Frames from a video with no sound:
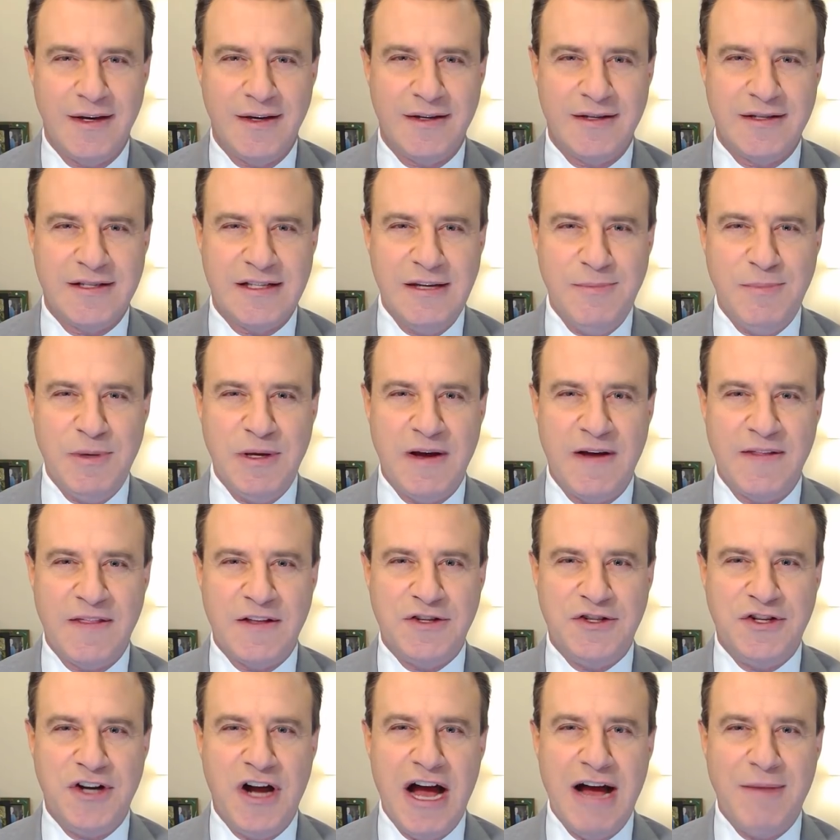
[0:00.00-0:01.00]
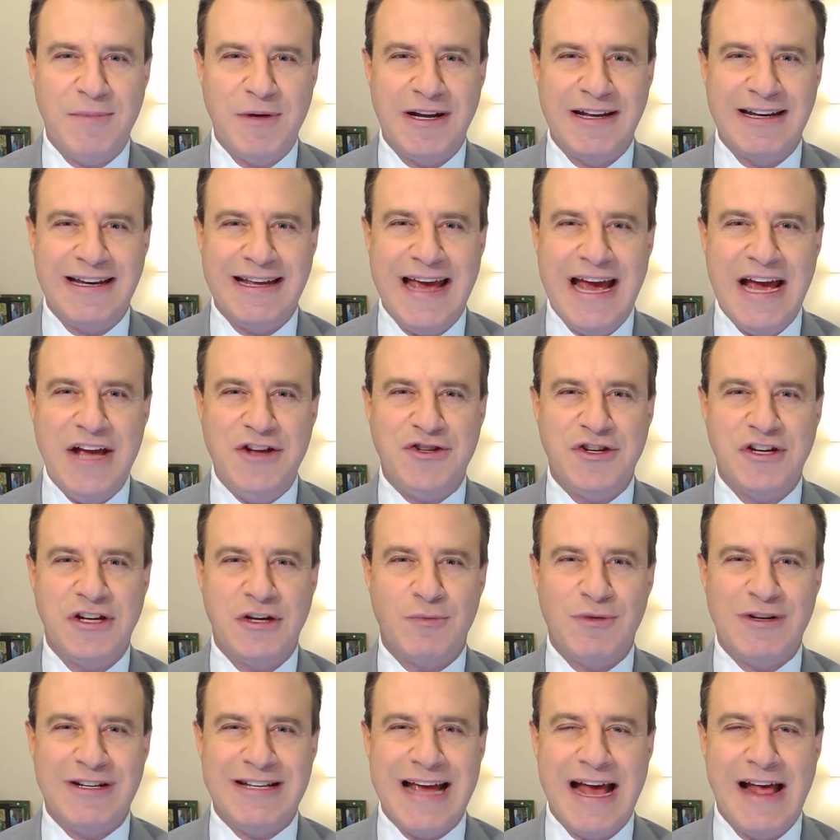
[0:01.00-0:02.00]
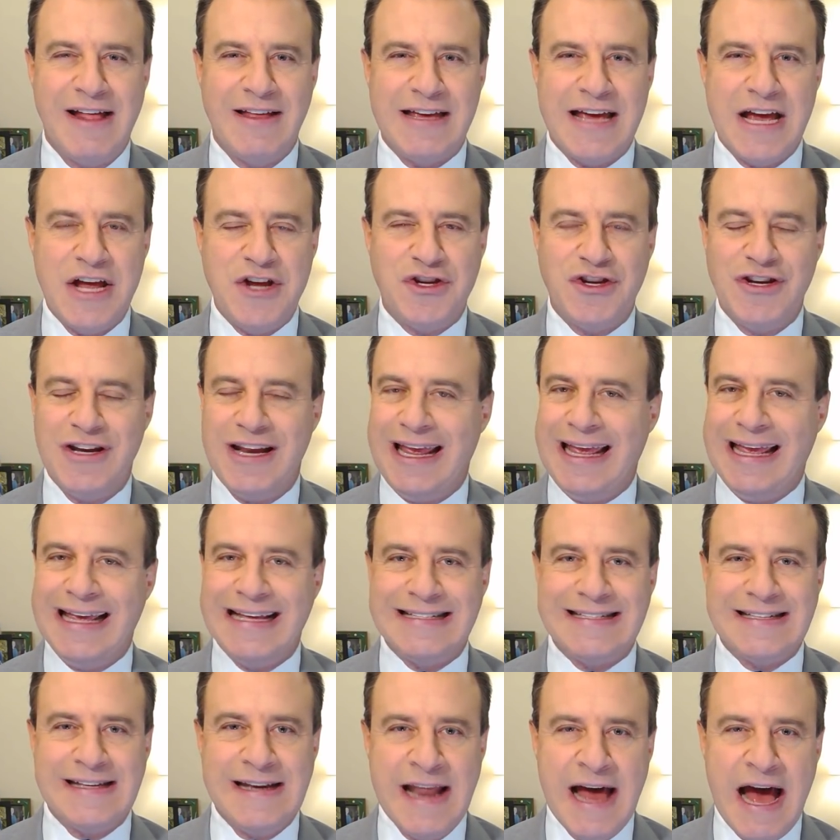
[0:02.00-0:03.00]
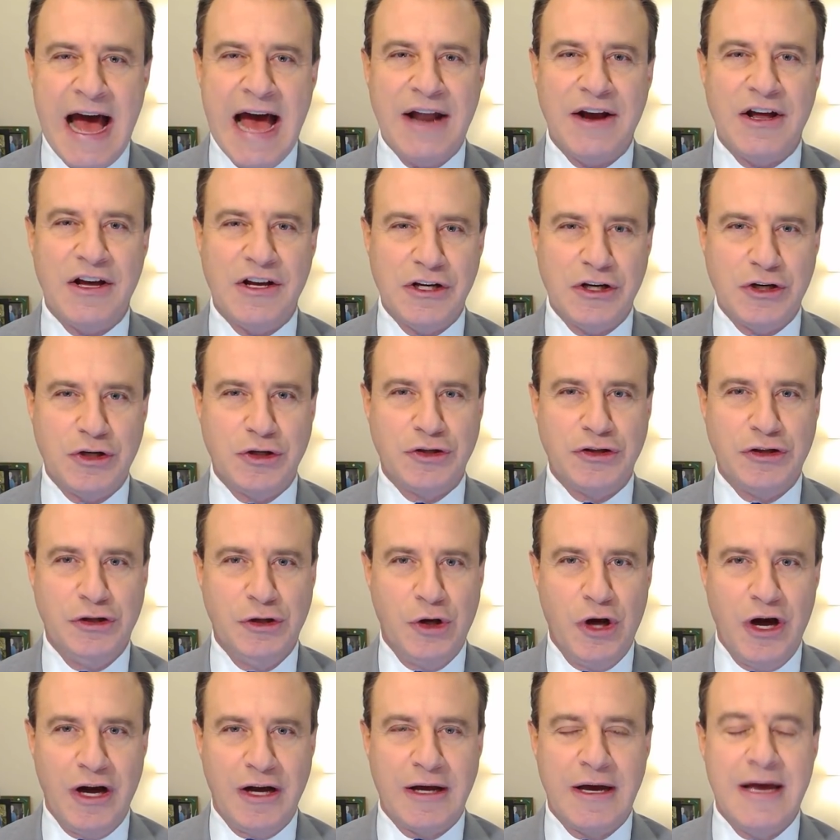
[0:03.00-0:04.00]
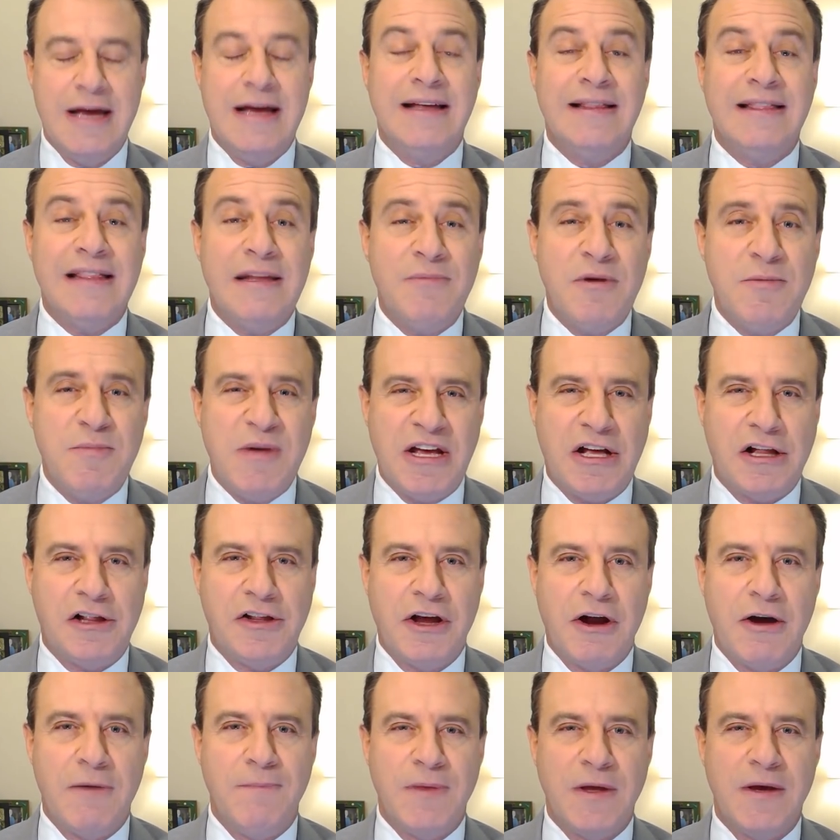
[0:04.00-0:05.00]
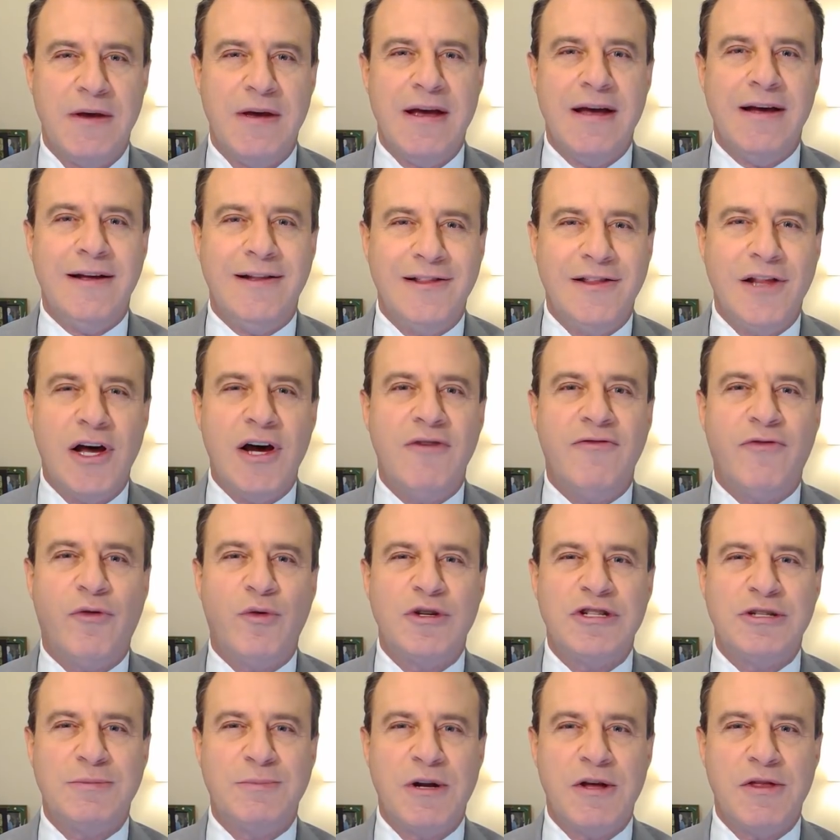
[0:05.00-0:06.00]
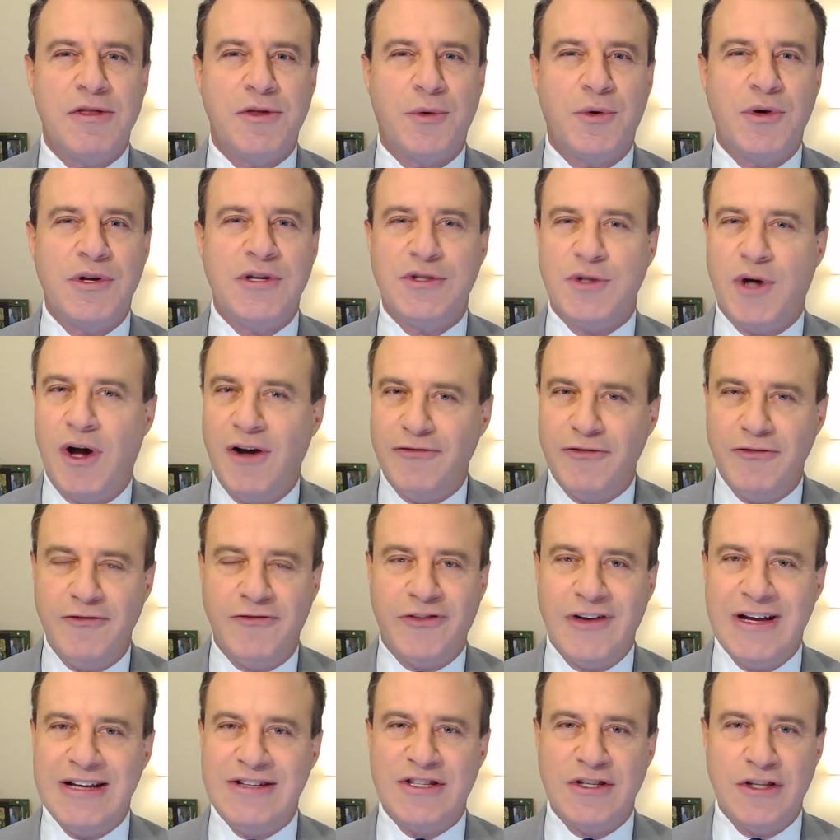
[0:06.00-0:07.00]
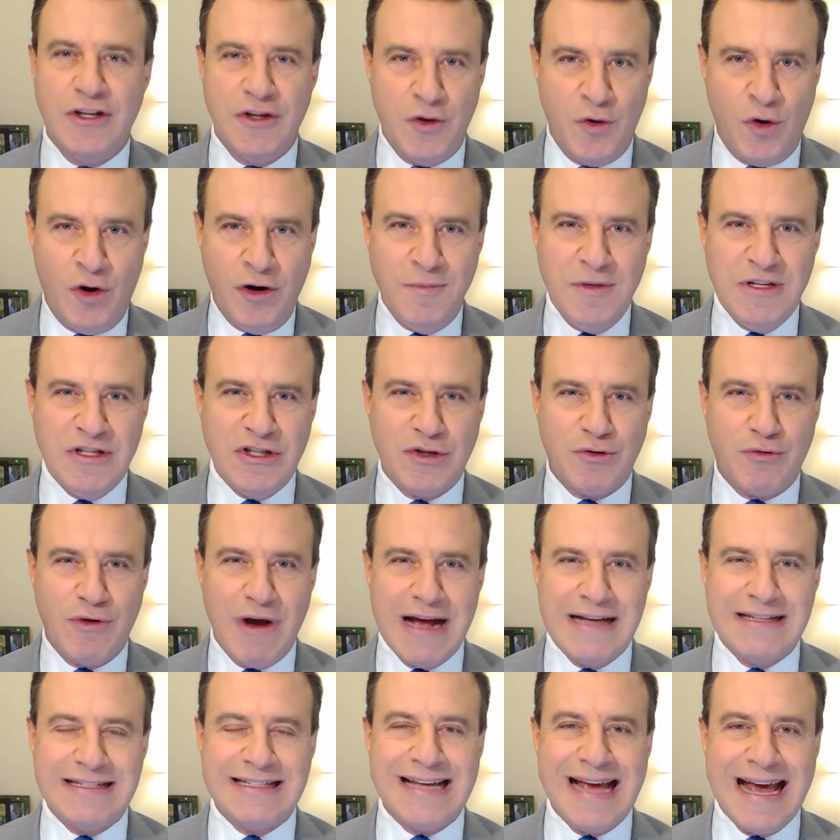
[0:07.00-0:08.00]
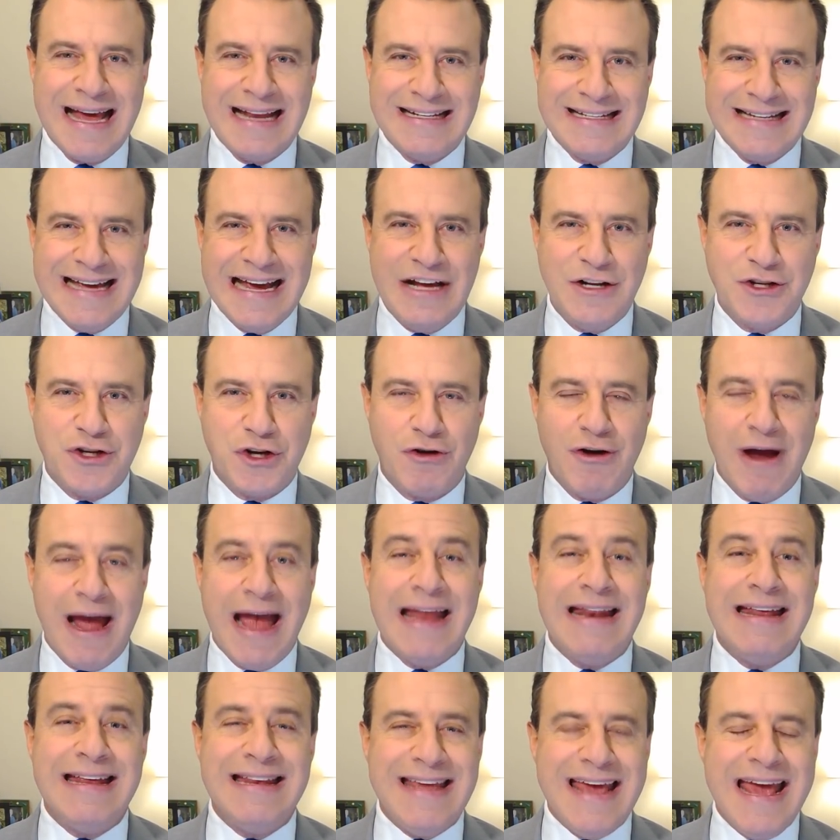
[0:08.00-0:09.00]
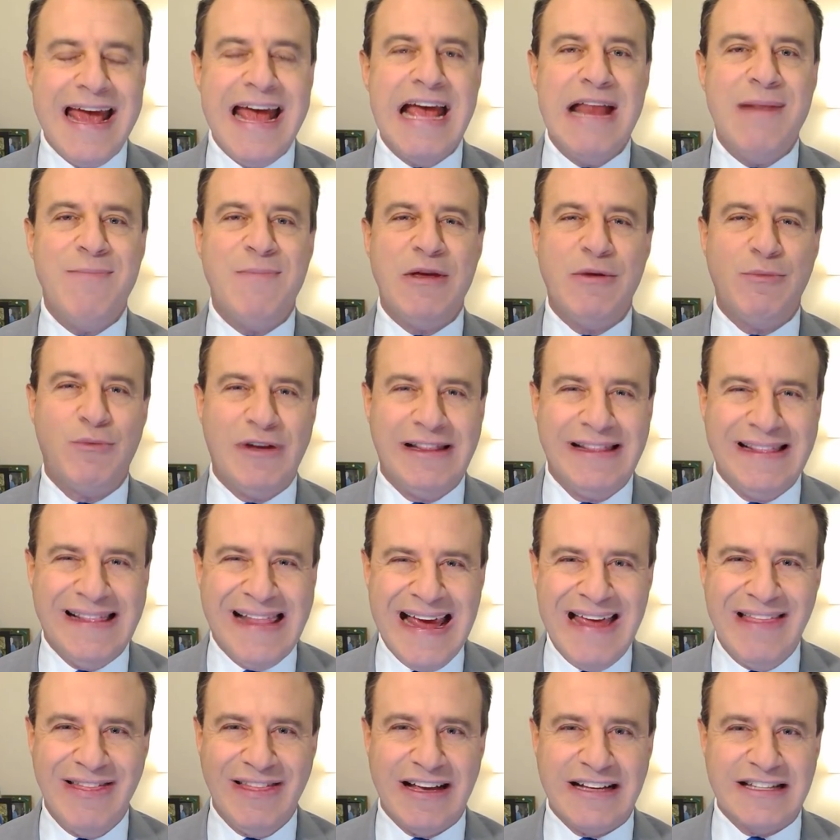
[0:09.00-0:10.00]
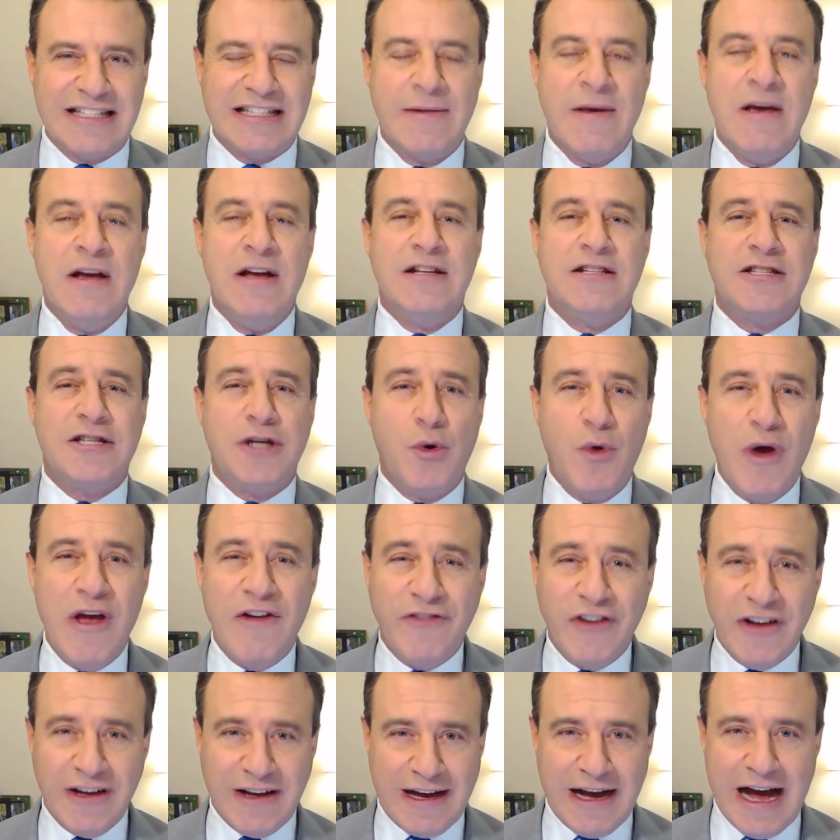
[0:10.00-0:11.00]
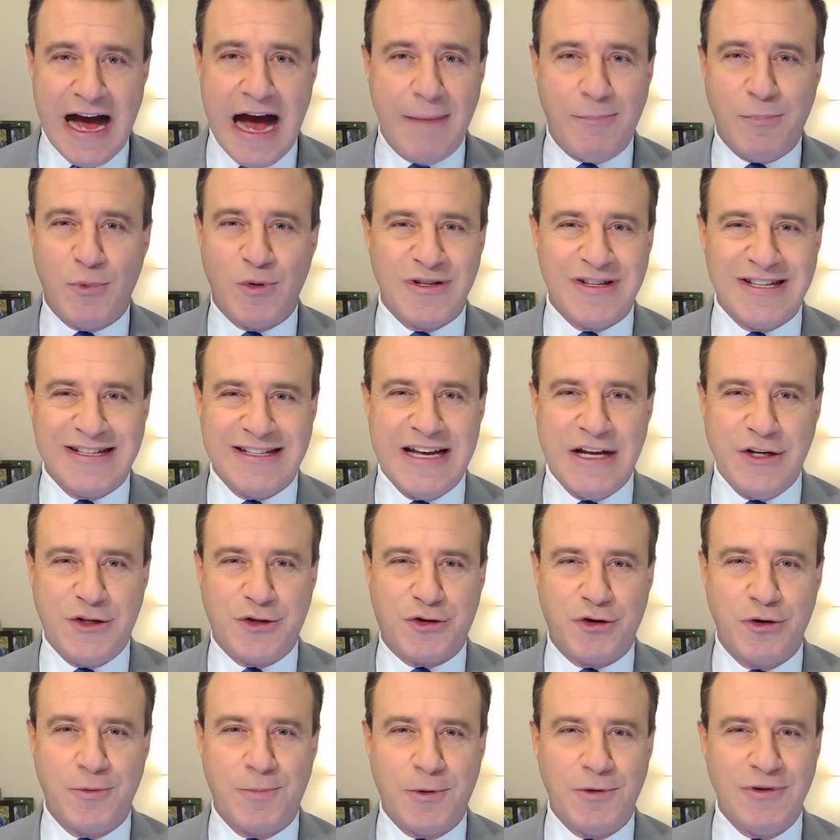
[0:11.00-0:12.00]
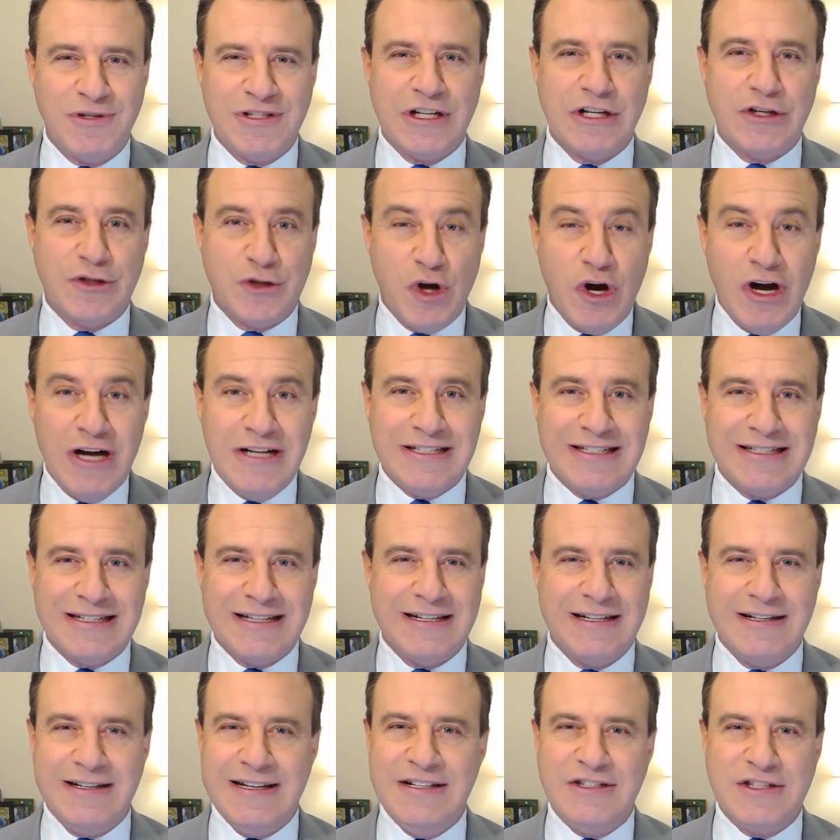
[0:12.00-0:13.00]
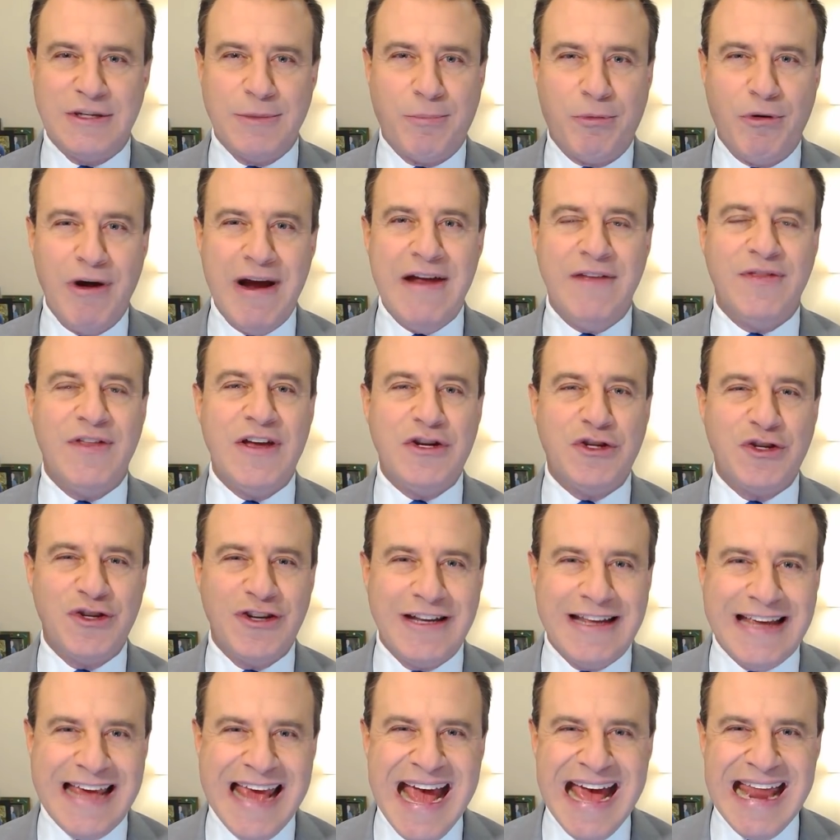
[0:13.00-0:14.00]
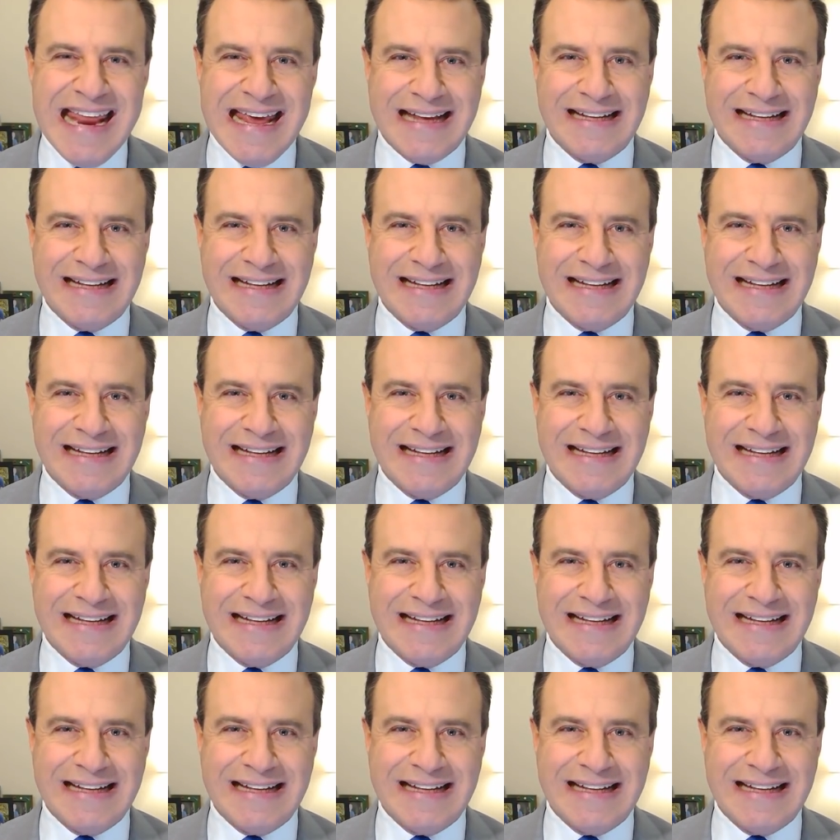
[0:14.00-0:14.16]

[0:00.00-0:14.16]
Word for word: Sleeping on the job and engaging in retaliation is not a good look. Let me be clear. Law enforcement authorities often face enormous stress and danger, and it can be relentless. So if a cop or state trooper is exhausted and needs a break, they should get